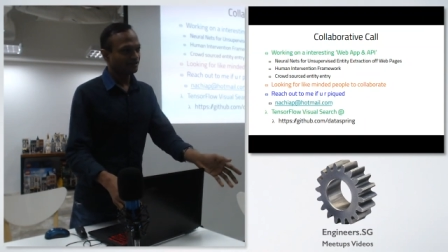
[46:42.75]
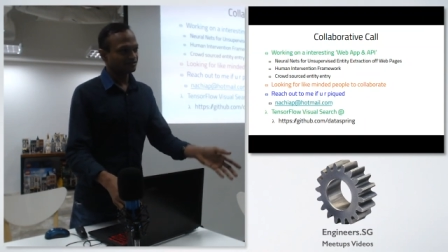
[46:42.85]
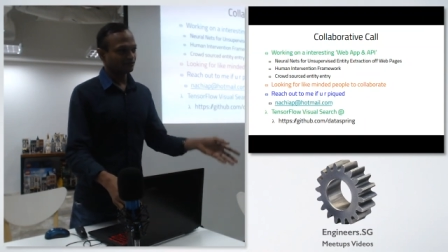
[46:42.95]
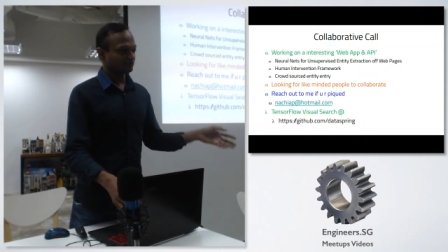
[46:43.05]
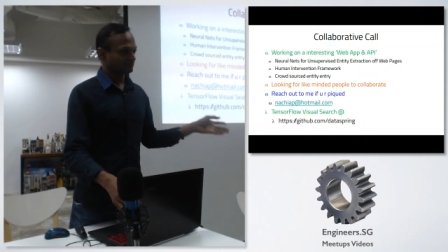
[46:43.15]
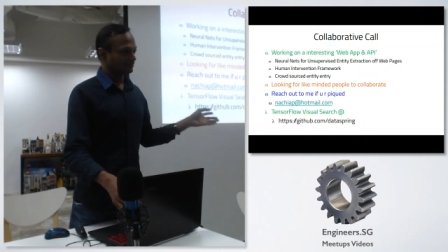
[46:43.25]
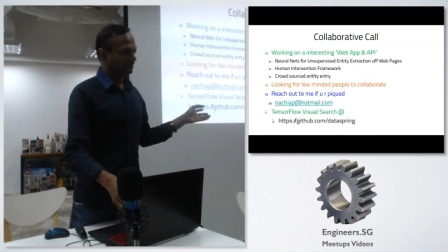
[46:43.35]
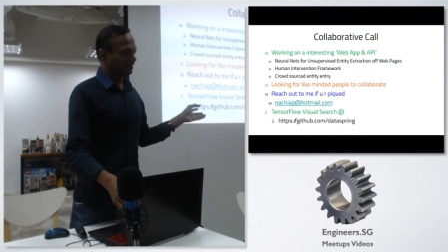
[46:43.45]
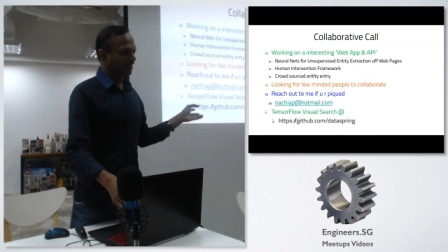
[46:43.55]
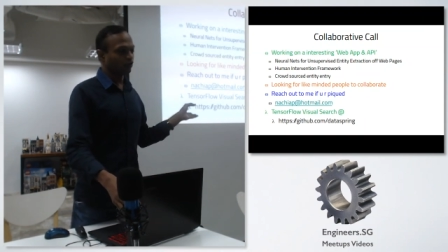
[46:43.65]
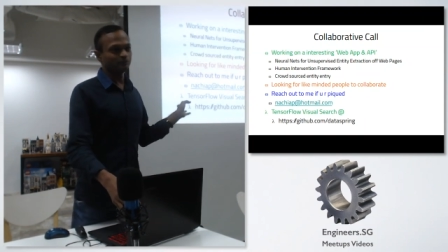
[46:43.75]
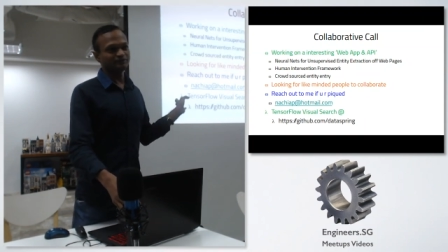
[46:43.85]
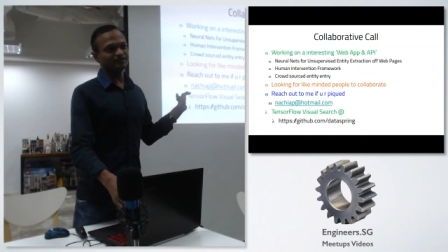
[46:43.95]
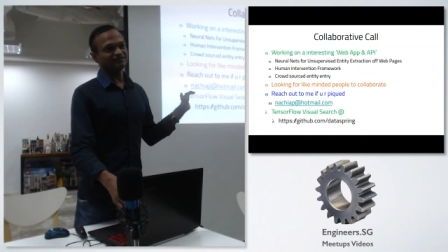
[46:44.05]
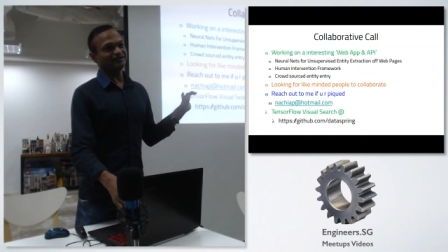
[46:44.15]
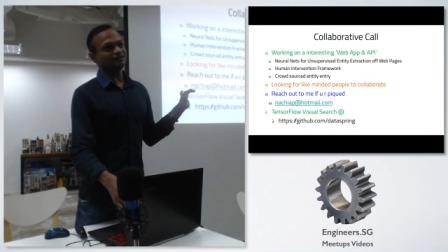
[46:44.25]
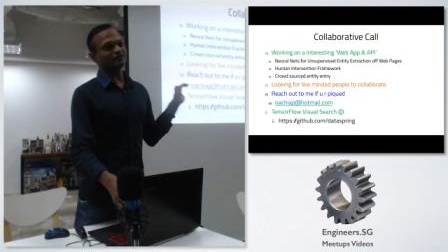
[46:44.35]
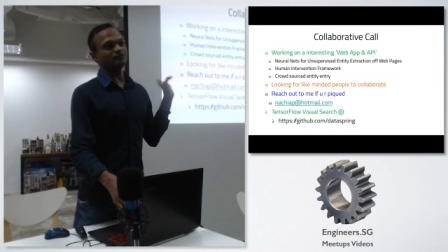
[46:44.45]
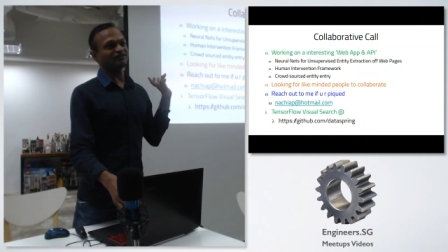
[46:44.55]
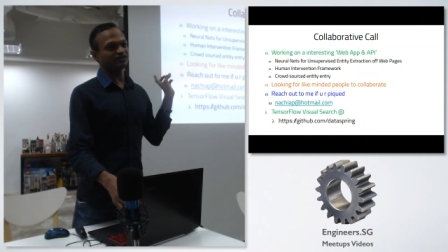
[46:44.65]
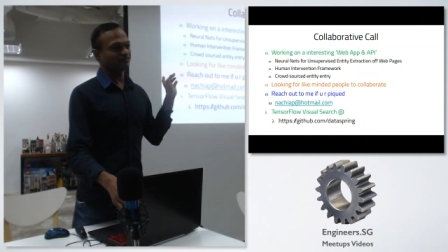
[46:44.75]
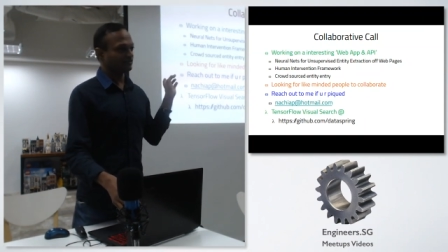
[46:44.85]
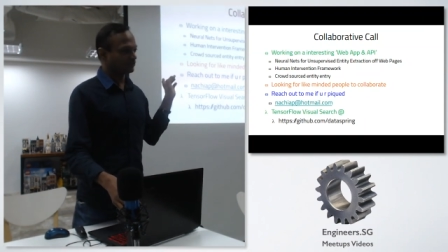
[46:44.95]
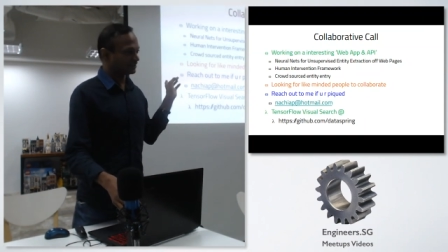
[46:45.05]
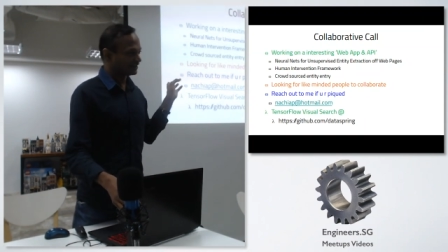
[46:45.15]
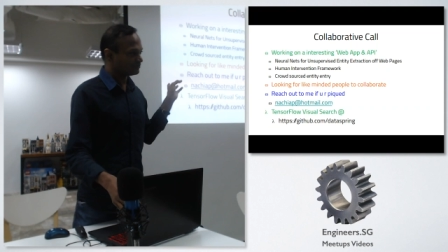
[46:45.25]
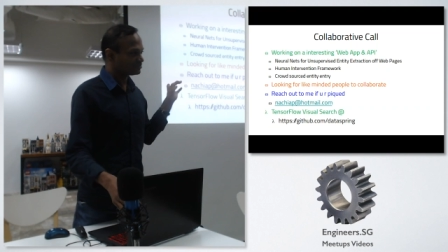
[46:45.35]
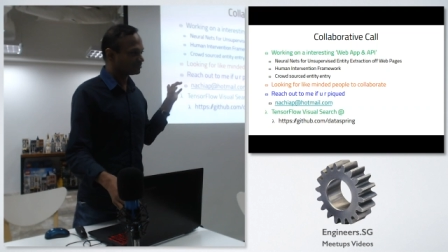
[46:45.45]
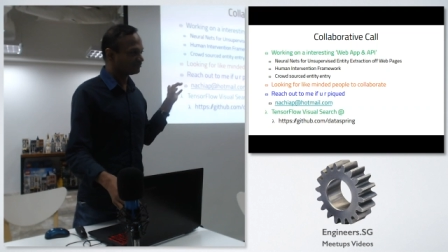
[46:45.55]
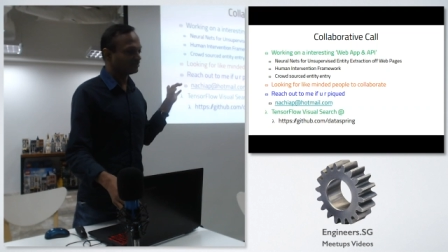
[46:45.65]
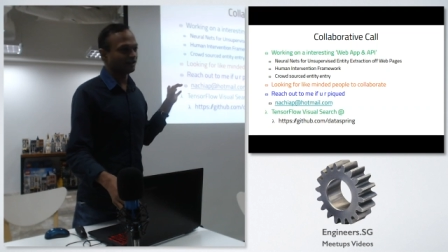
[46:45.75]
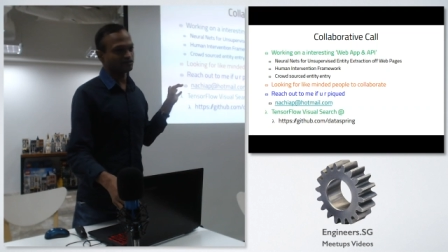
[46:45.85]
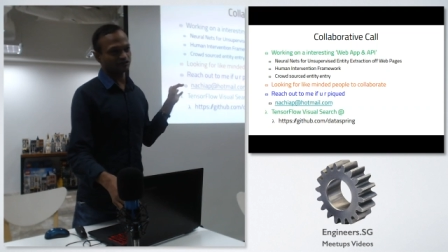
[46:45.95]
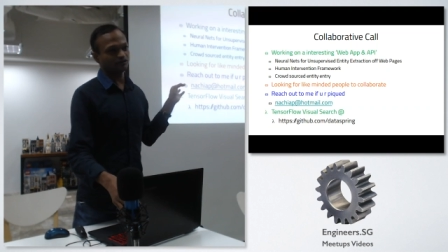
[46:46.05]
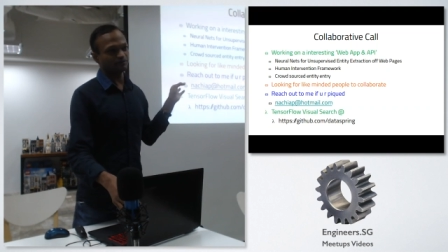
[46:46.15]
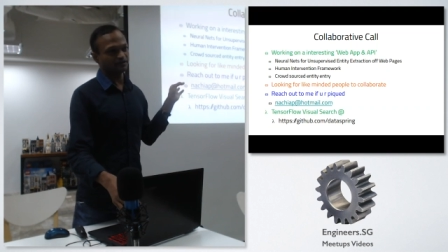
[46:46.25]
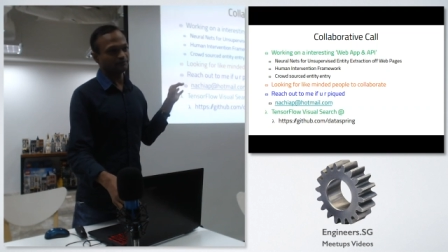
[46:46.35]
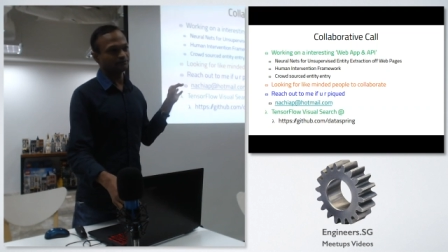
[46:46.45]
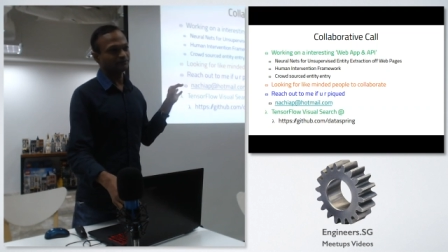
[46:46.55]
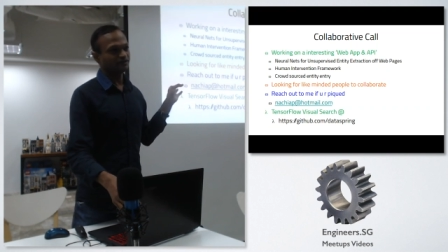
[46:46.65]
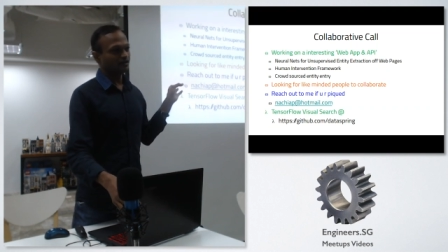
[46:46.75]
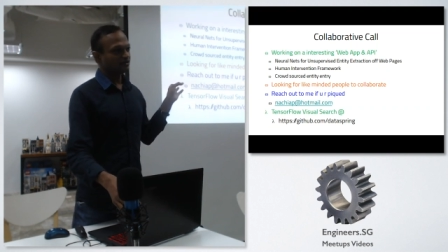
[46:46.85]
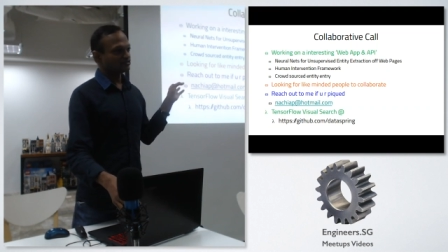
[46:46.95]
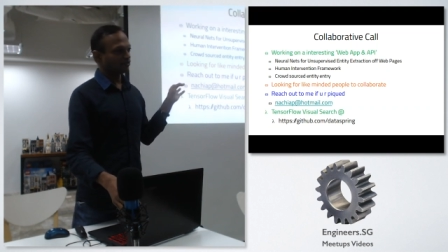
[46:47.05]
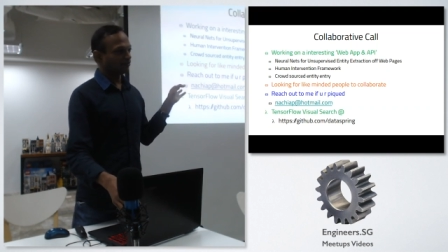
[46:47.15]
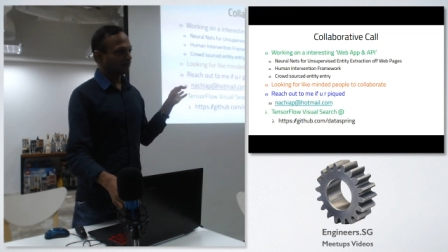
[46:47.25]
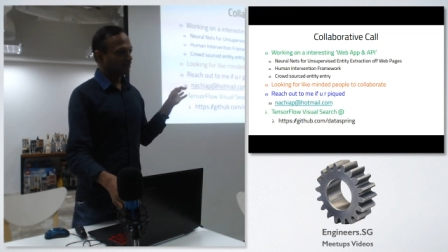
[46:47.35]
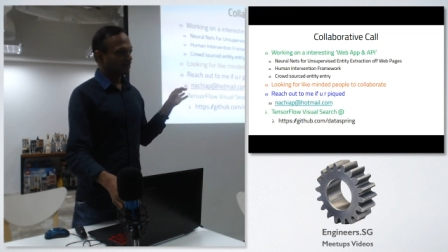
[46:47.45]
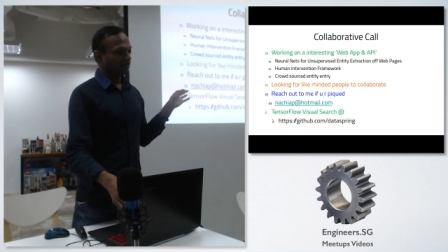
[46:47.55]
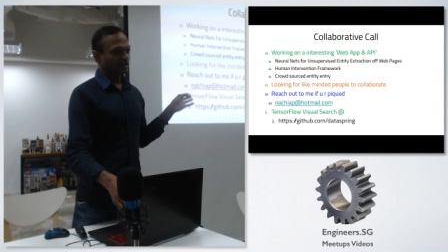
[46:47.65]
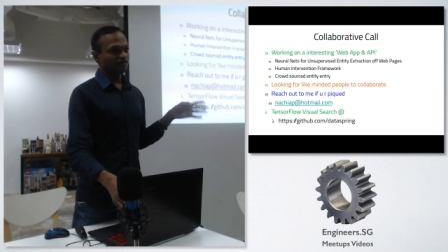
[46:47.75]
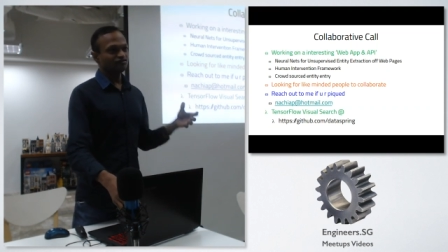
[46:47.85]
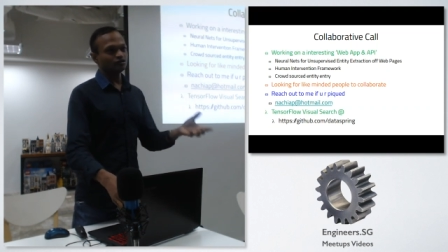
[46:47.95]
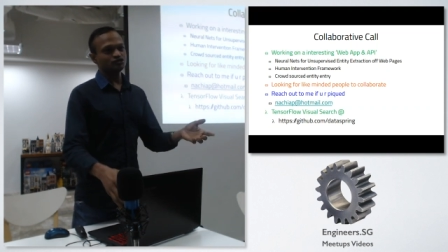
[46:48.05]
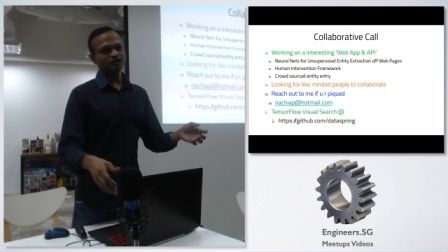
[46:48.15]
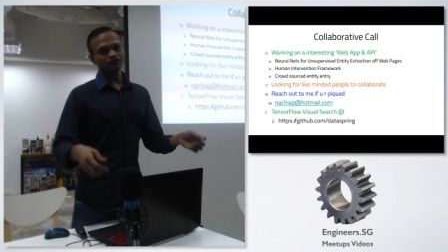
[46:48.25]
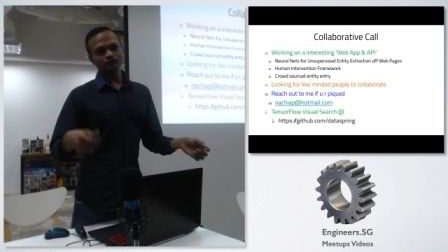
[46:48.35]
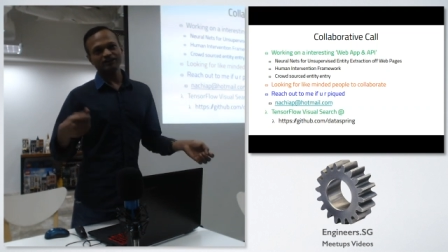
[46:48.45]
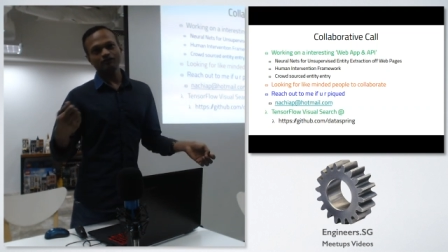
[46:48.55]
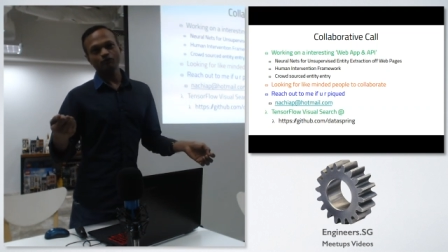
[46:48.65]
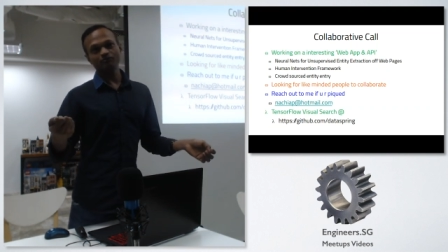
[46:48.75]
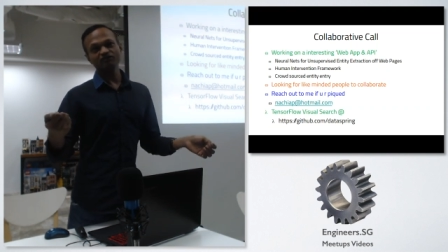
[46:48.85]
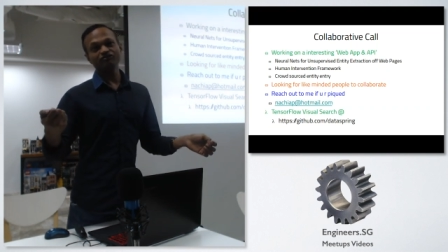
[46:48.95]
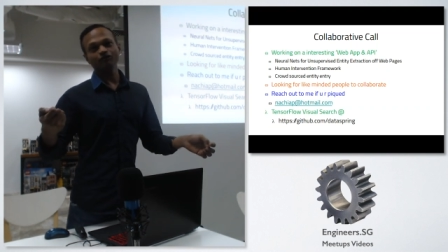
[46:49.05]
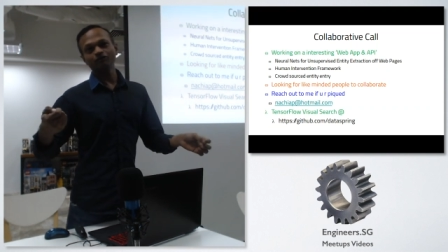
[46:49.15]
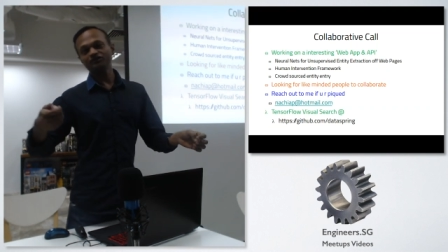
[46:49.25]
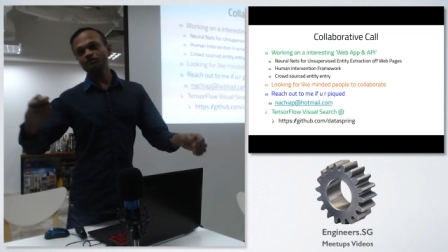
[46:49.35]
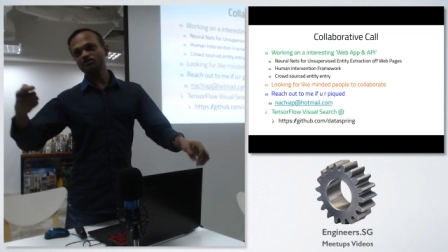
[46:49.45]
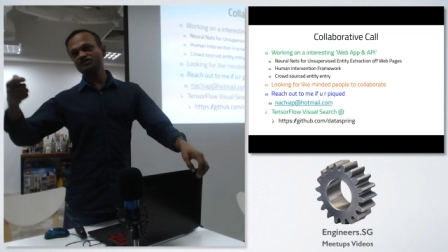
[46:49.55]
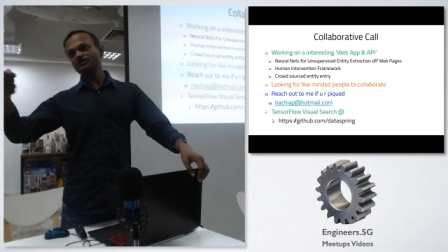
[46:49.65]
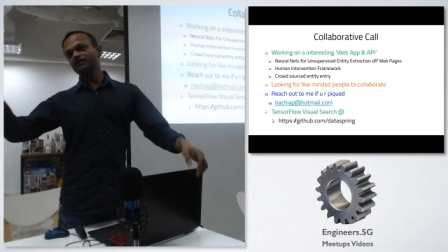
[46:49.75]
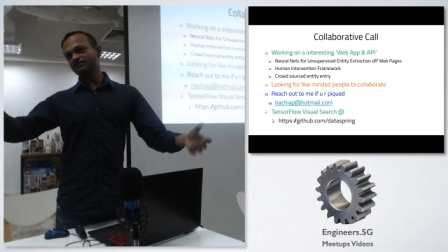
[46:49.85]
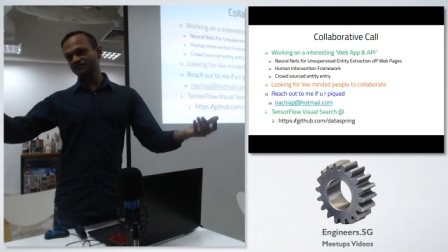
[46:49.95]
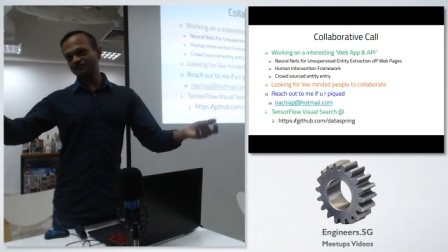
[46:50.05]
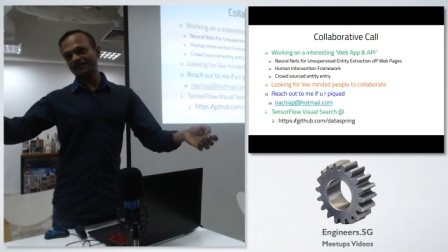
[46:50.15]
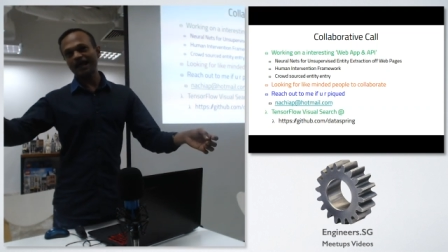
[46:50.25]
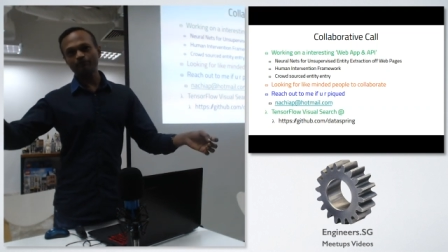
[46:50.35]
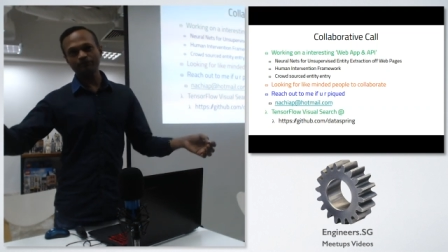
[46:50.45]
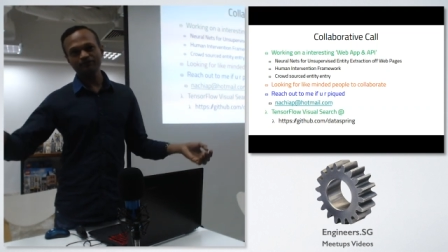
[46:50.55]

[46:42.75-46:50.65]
So I hope it, uh, it would have given you a glimpse of how it's going to be. So in future, you take your mobile phone, you just take a snap,